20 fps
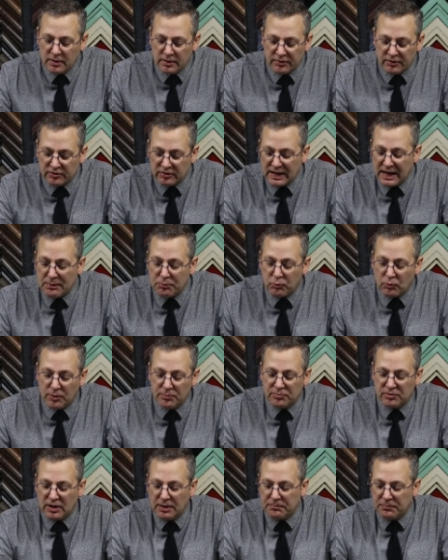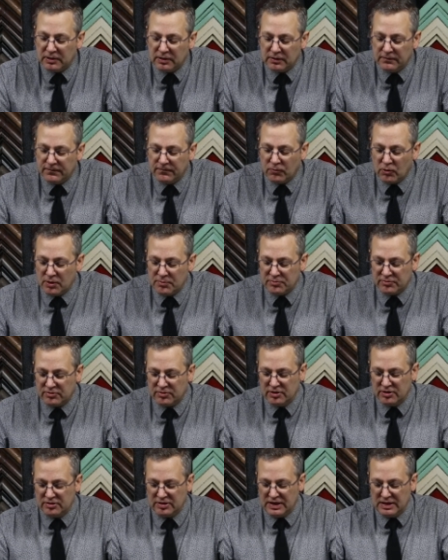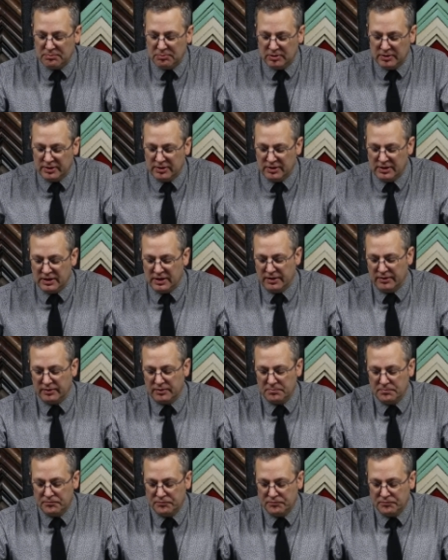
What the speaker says: The top warms up and conforms to the table underneath.